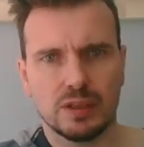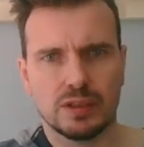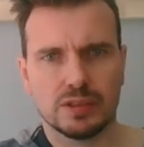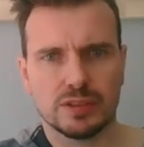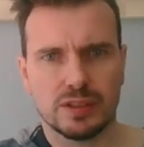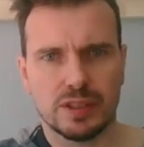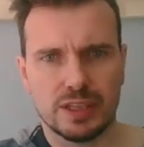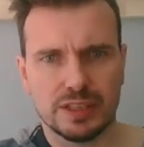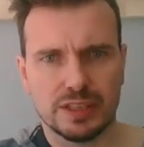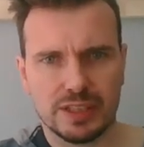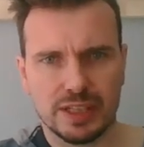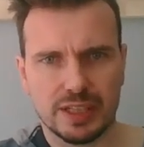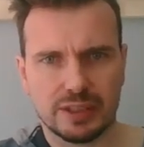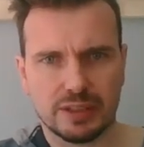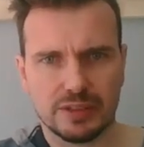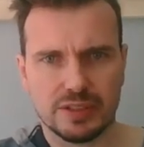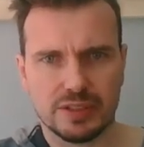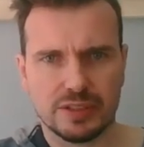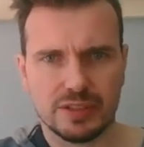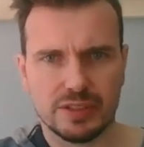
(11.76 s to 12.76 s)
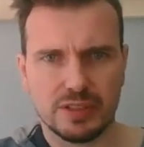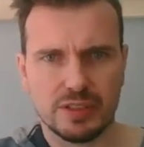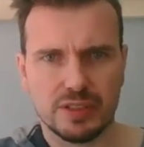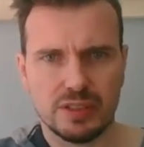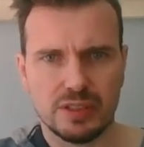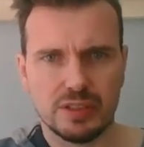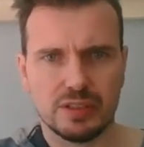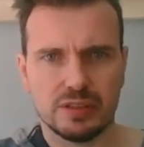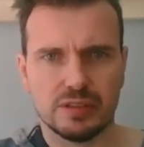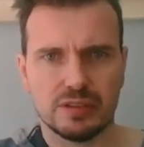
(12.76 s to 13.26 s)
so they say
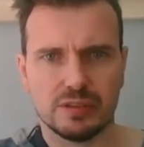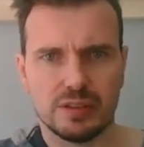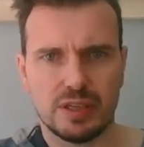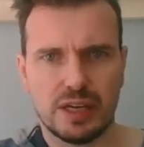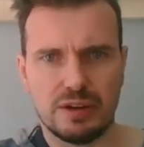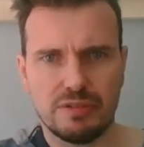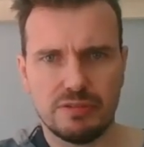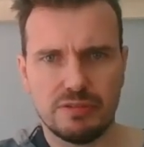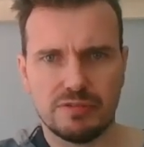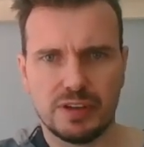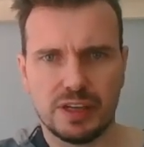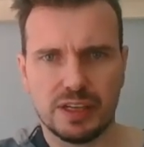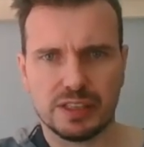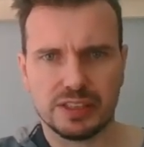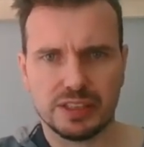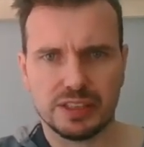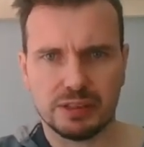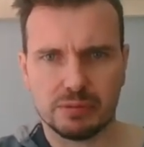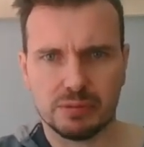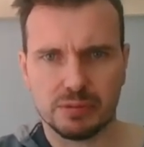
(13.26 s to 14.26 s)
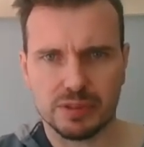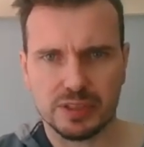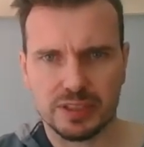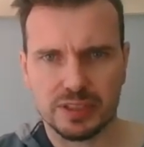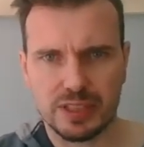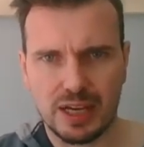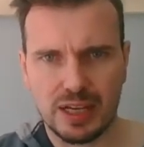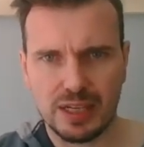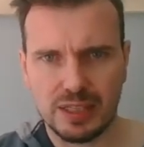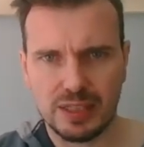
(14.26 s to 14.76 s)
consider f of x equals
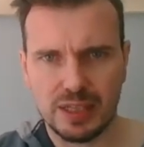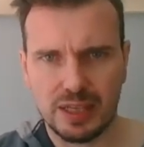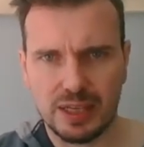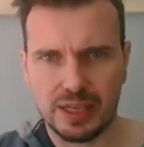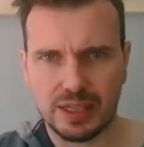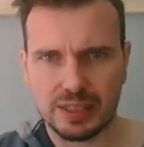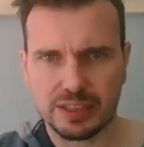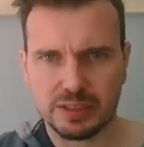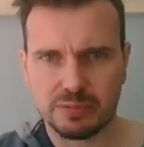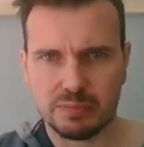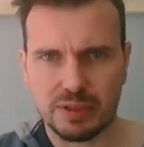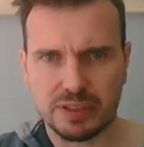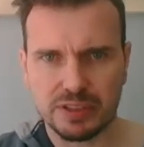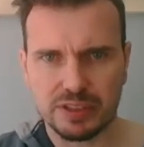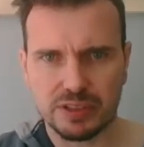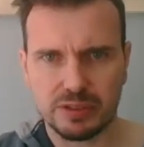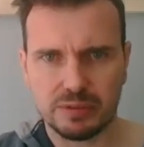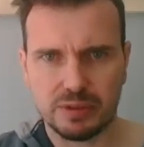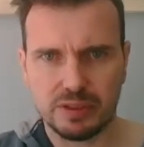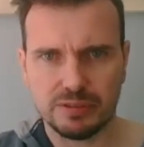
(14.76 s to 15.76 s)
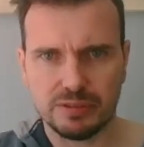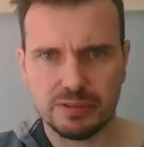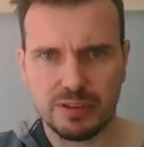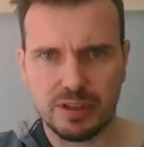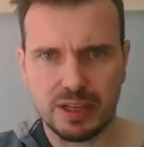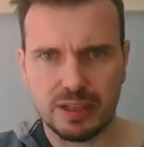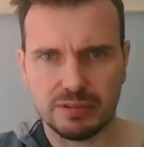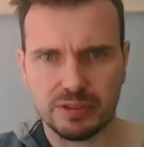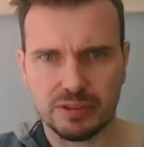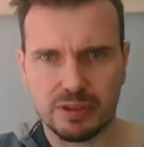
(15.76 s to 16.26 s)
sine x plus
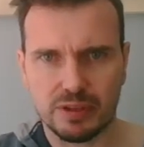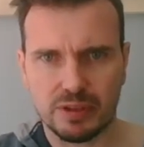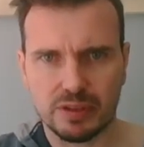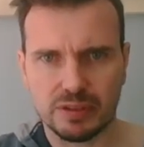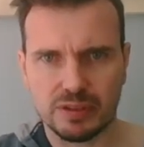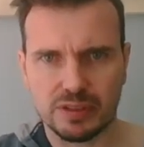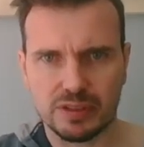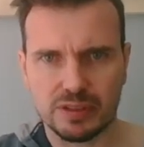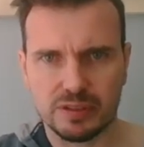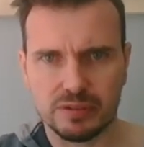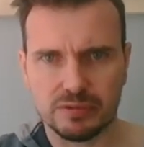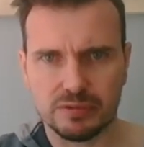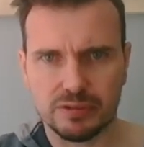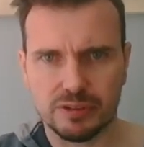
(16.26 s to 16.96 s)
25 cos